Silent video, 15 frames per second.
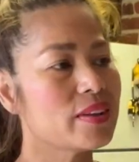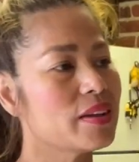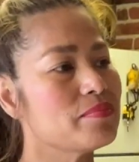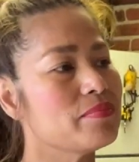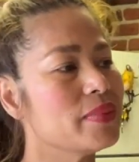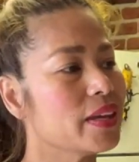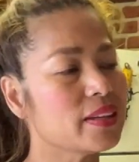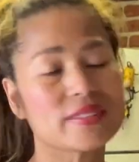
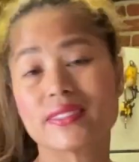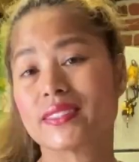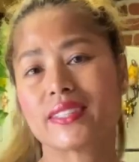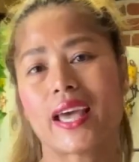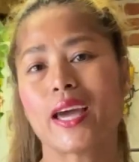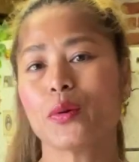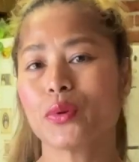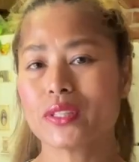make a
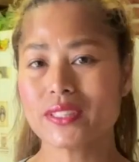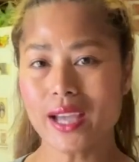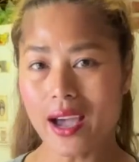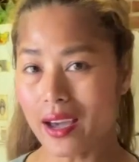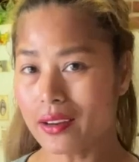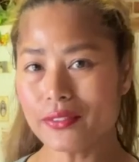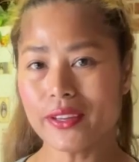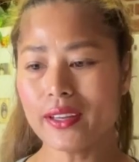sandwich
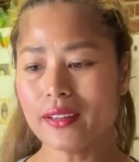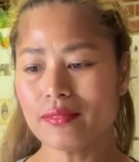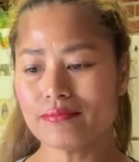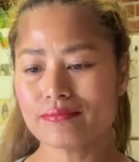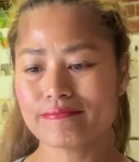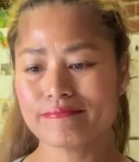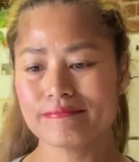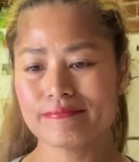out of it.
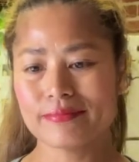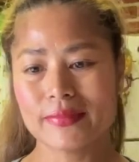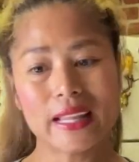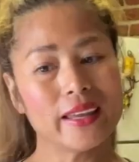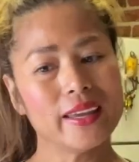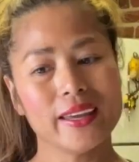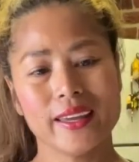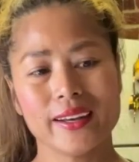
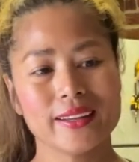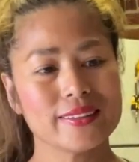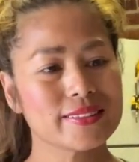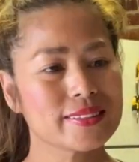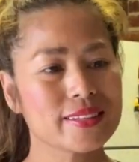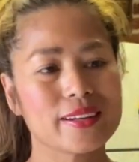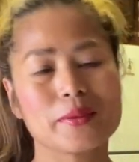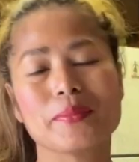It is
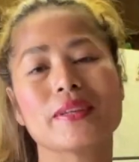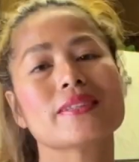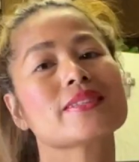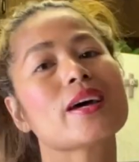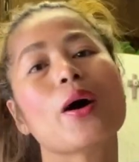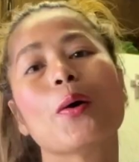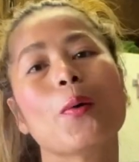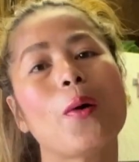gonna be so